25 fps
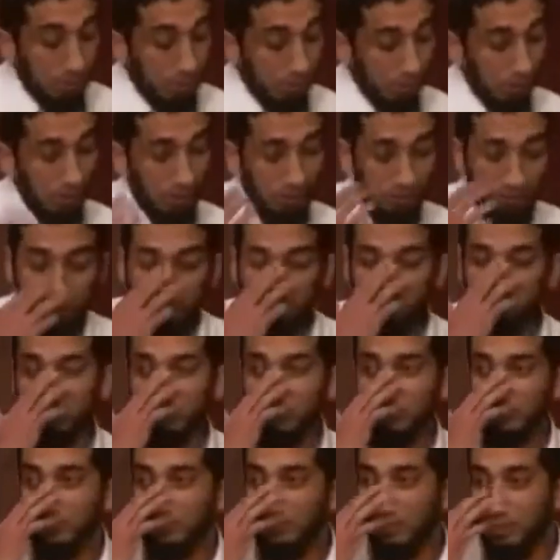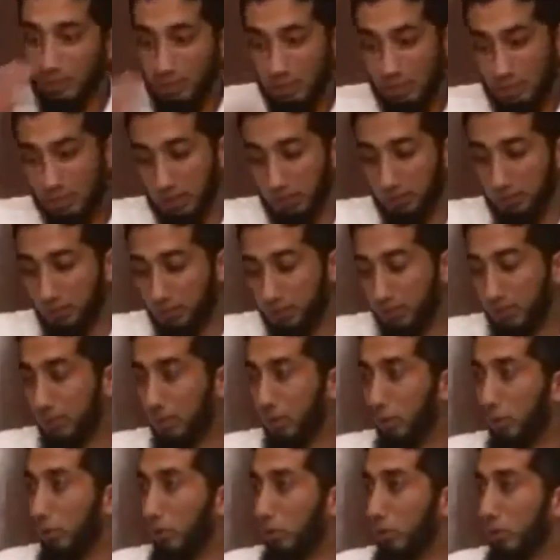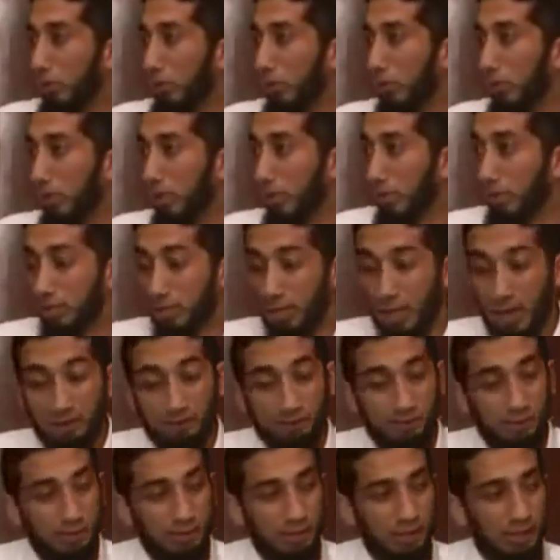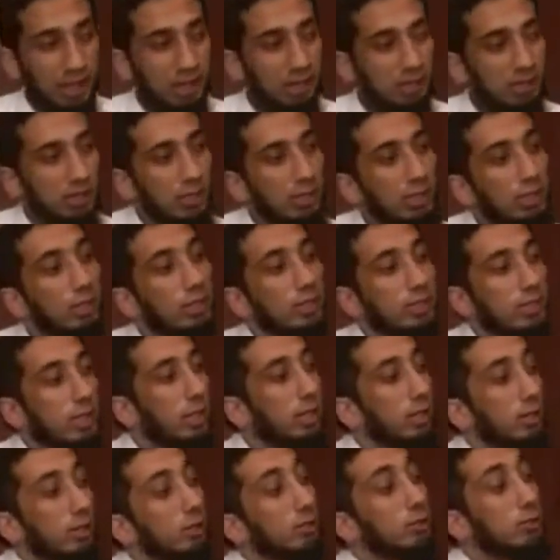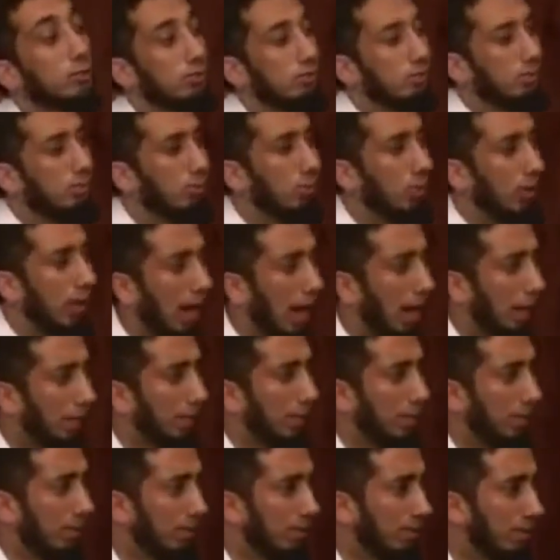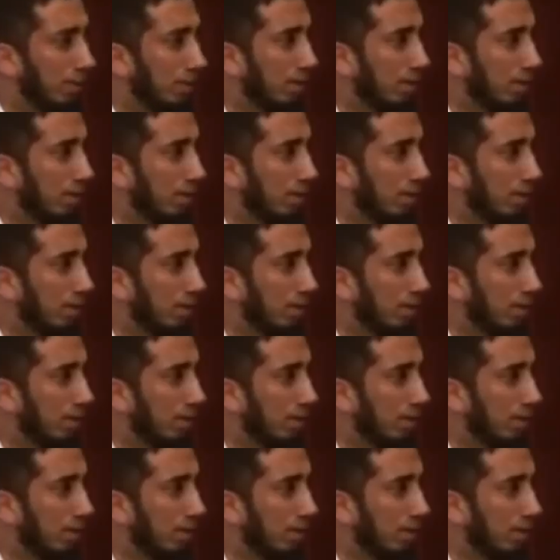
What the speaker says: So, he gives, after salat, he looks at her and he goes, what happened?